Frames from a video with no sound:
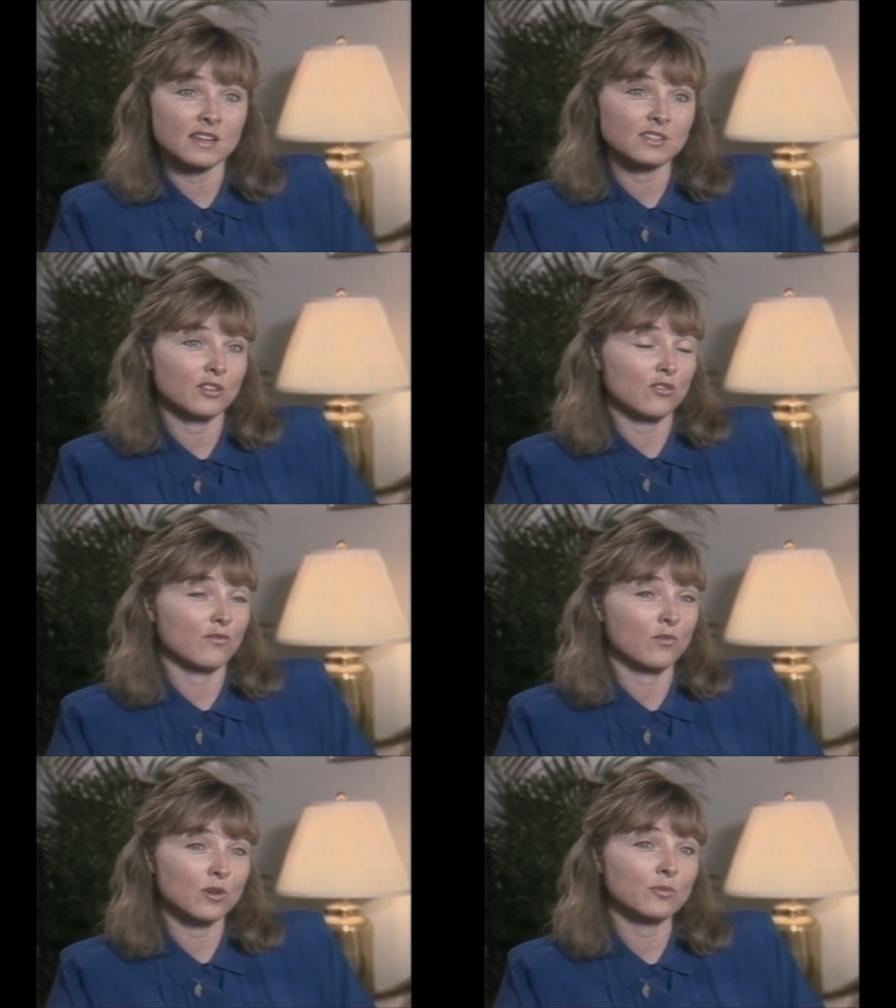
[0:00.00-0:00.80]
to go
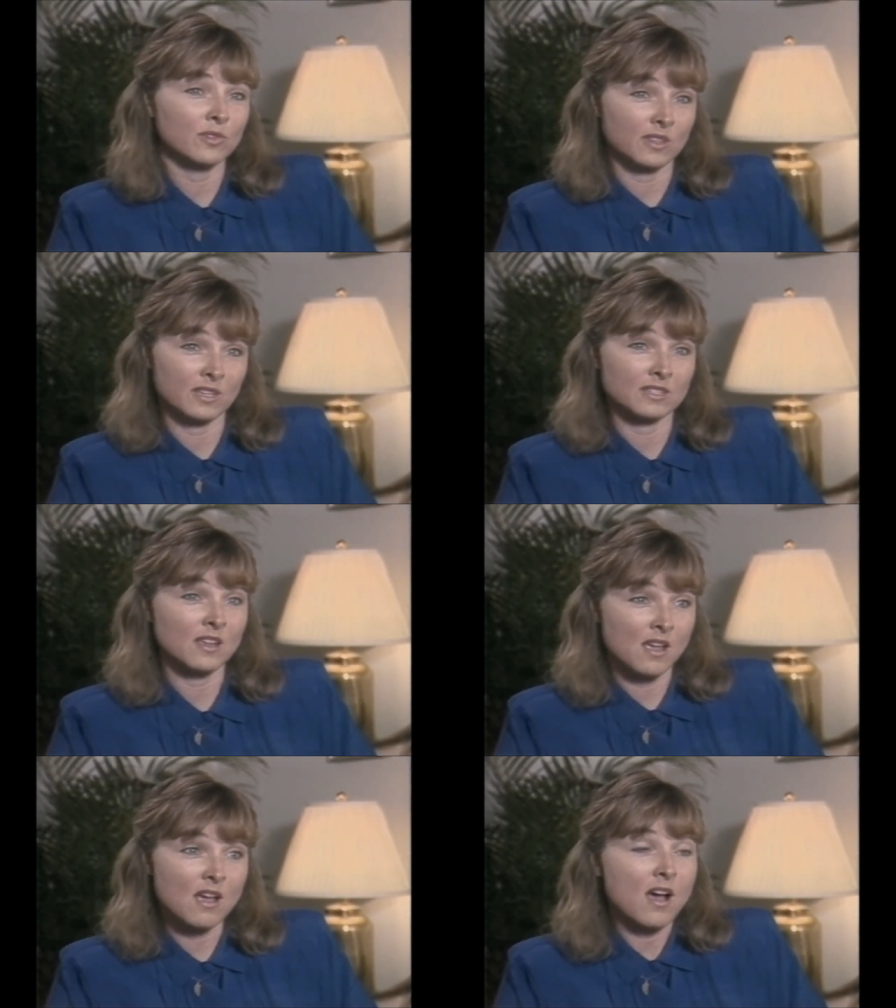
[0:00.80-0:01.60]
forward with this,
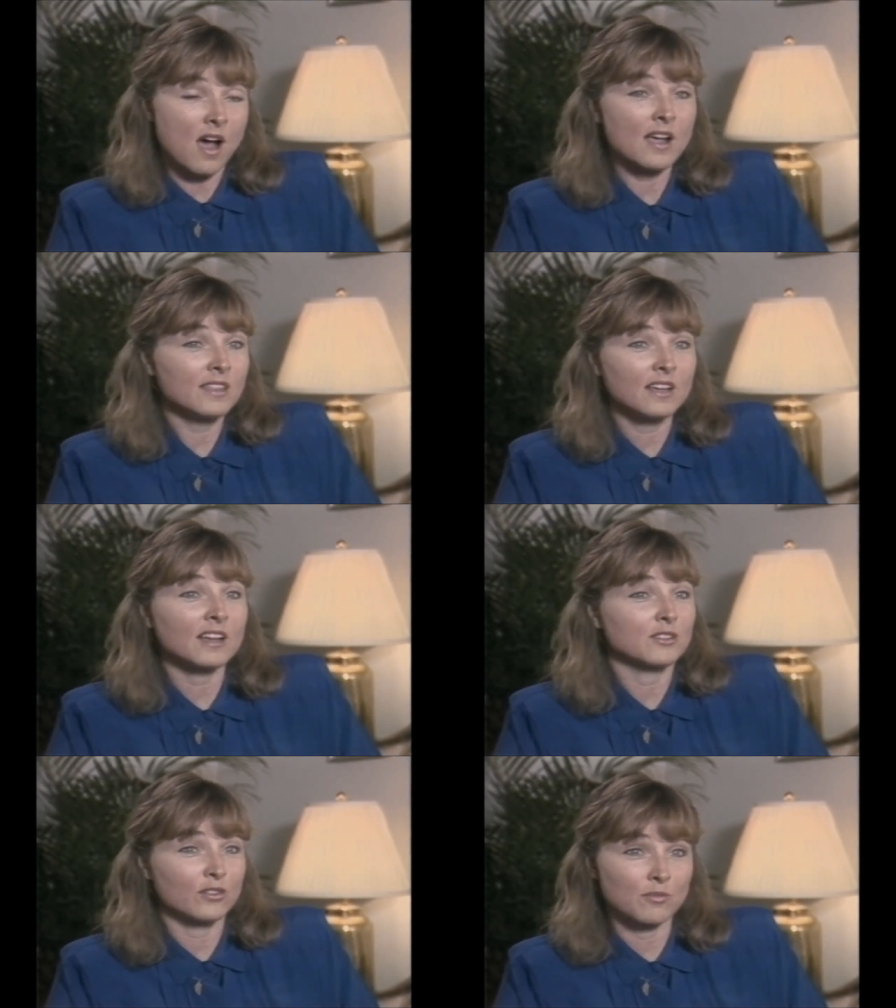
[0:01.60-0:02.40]
I think I
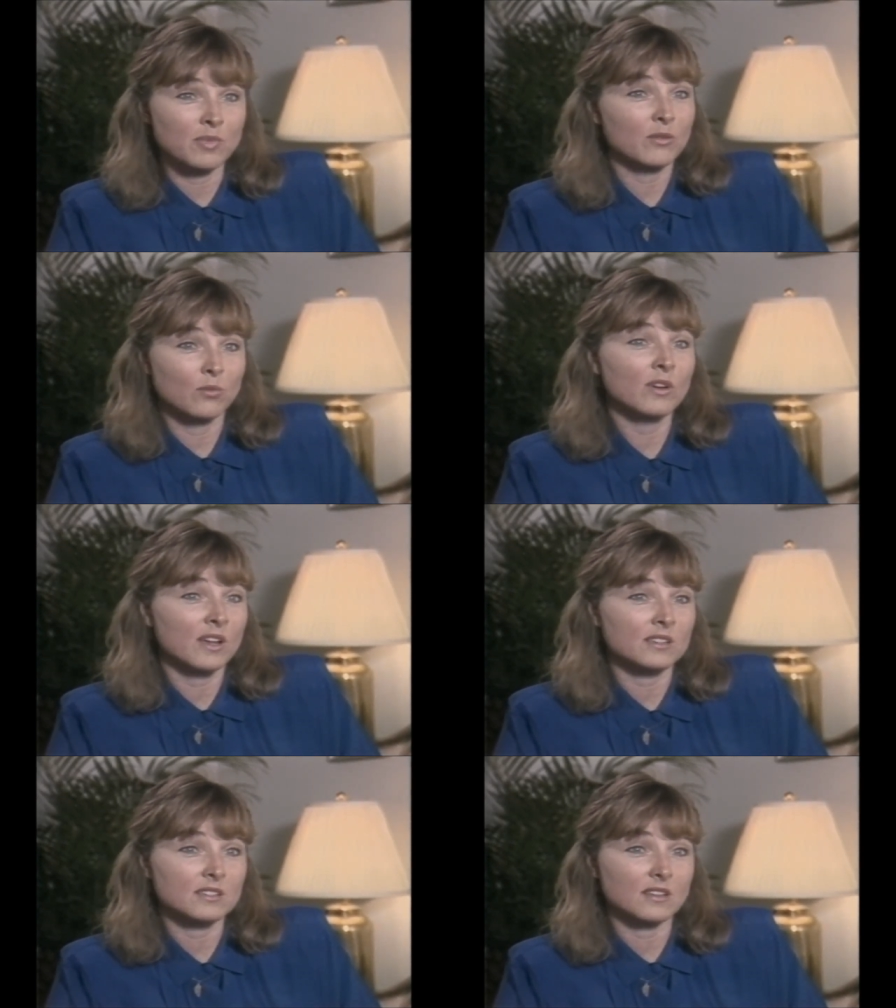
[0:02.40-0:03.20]
took a big
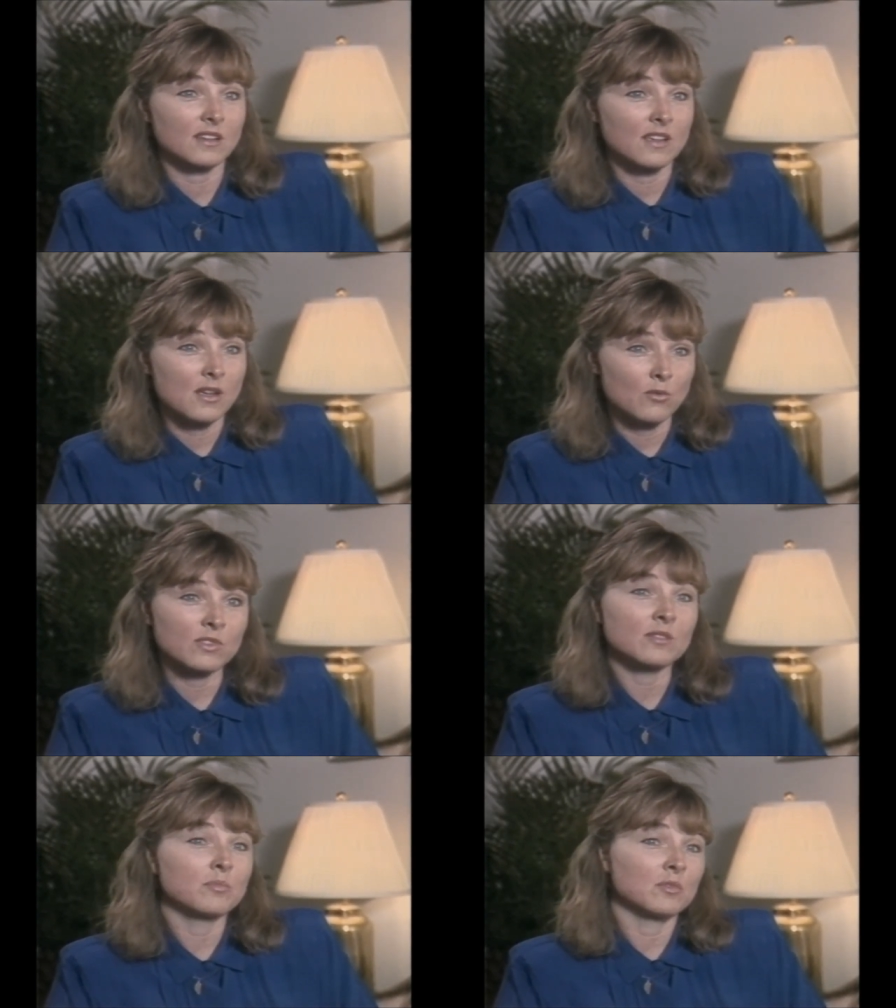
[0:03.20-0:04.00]
risk
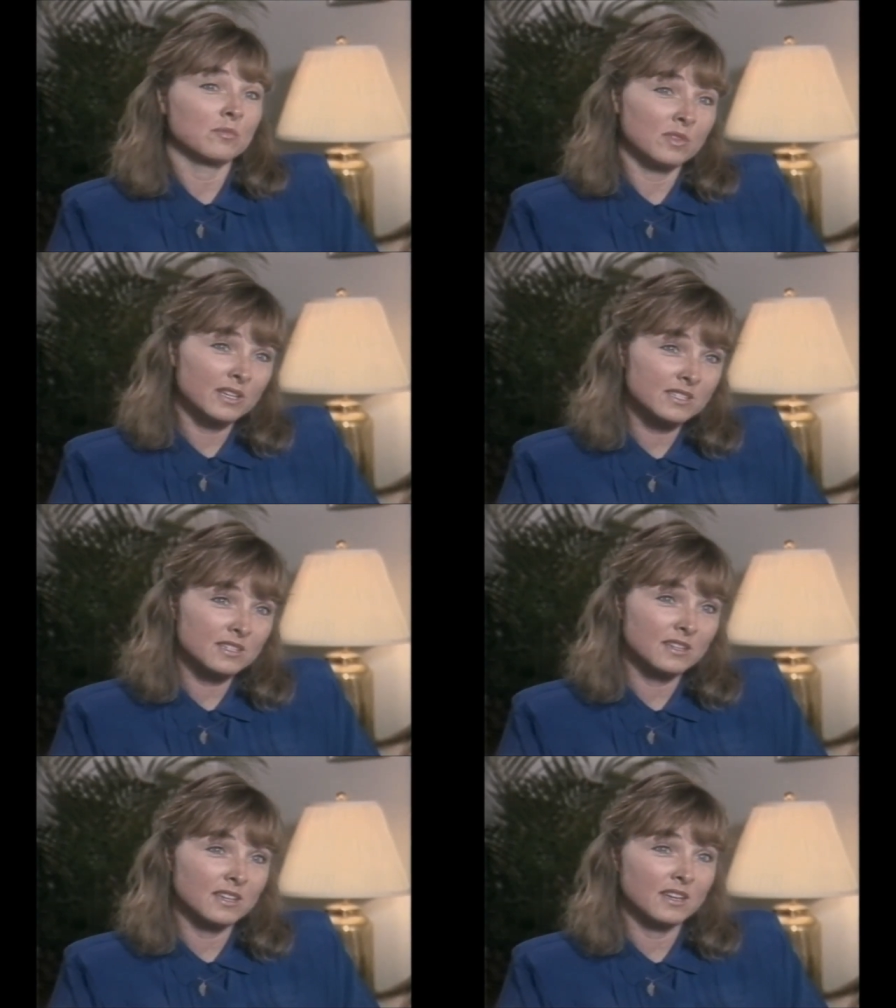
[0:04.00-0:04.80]
with the
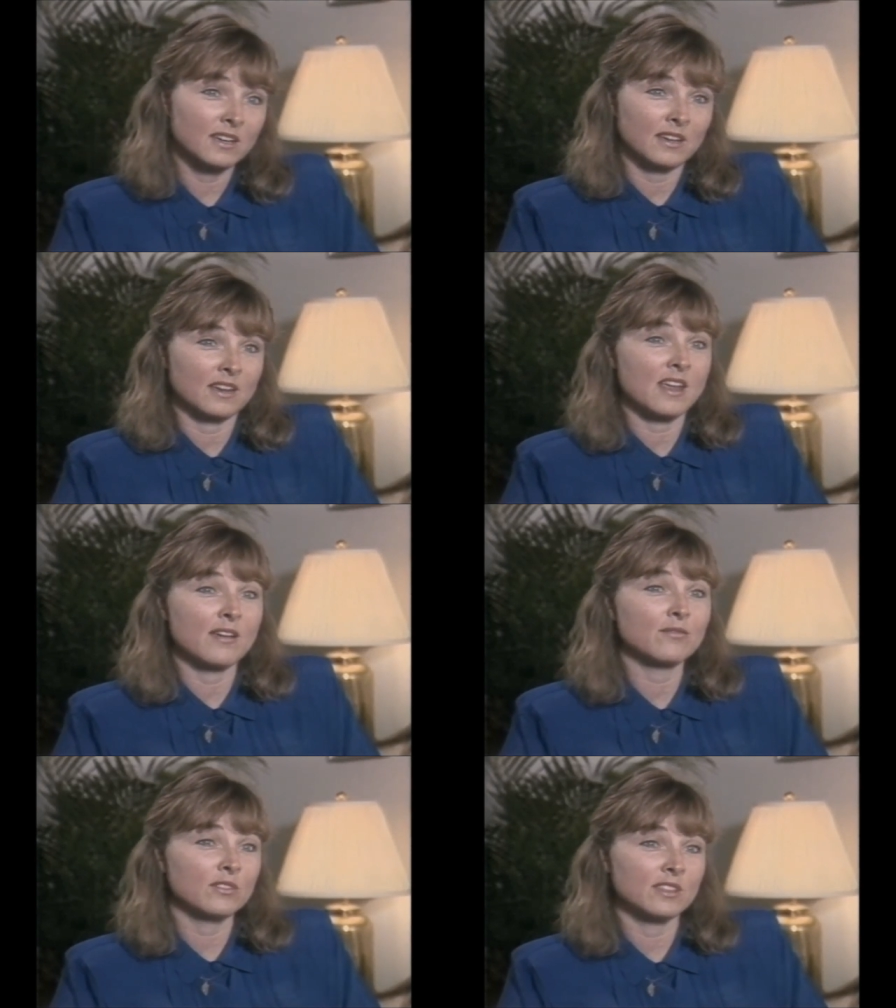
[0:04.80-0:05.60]
publicity and
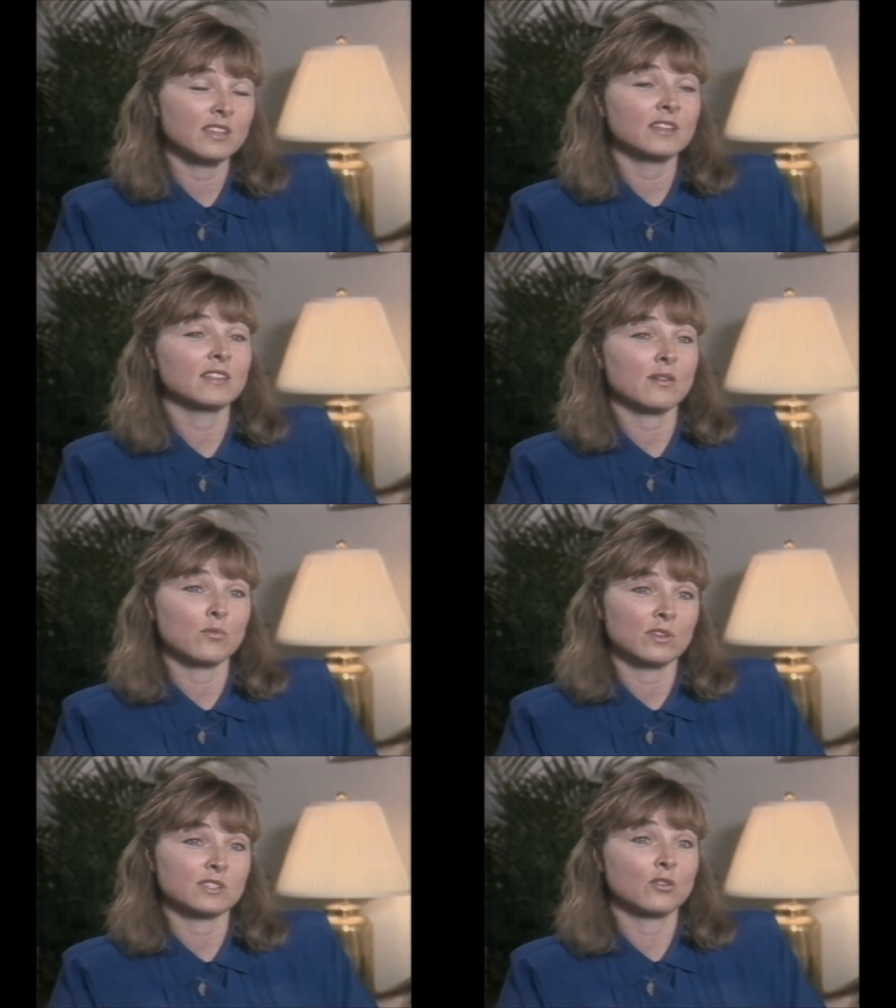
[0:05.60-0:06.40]
everything that
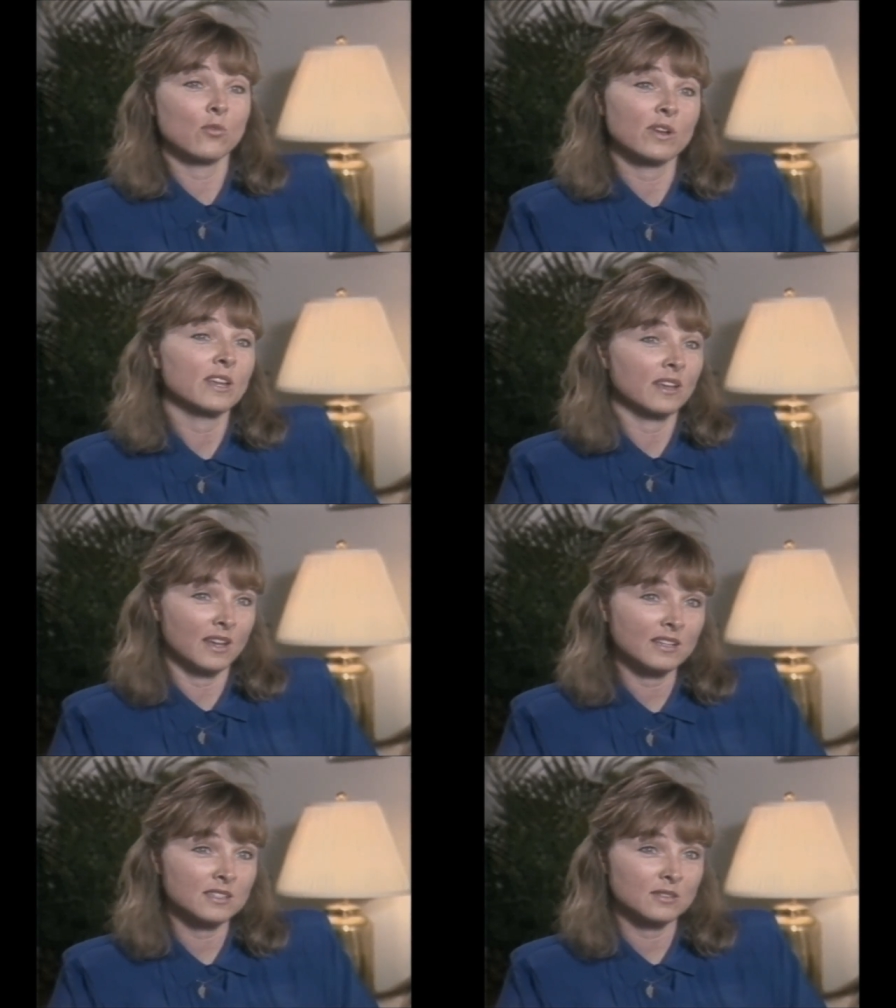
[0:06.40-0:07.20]
was going
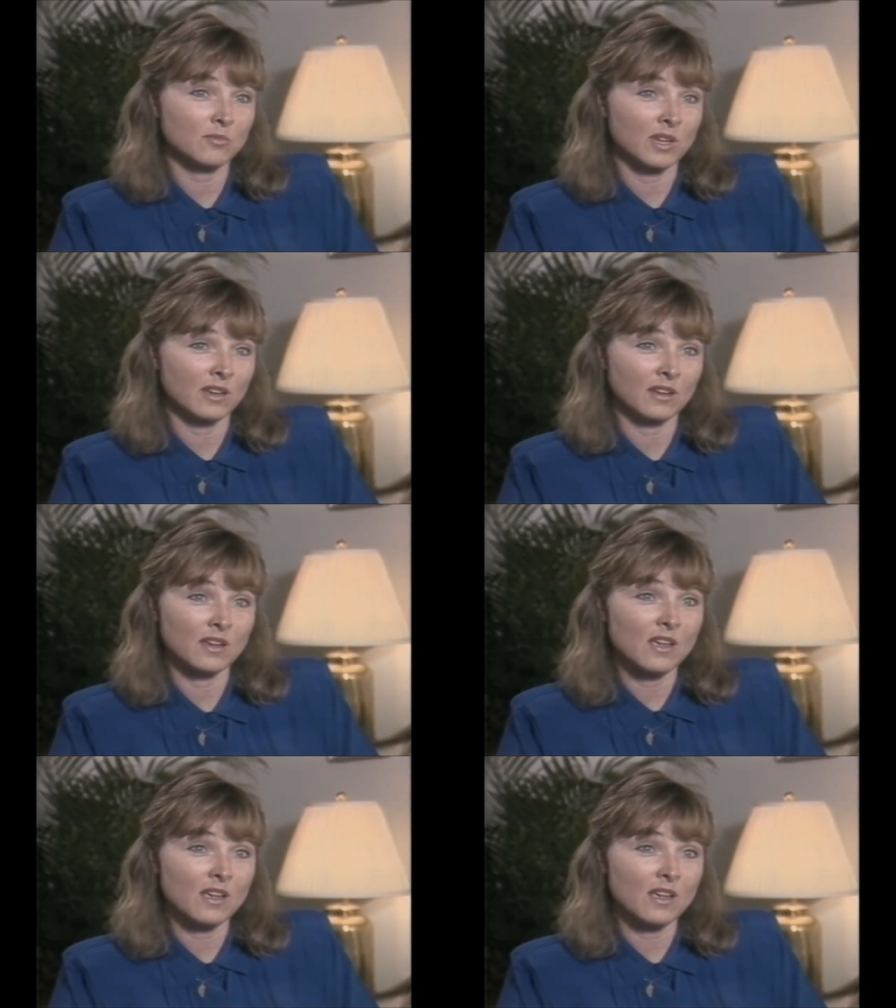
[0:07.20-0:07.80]
against me.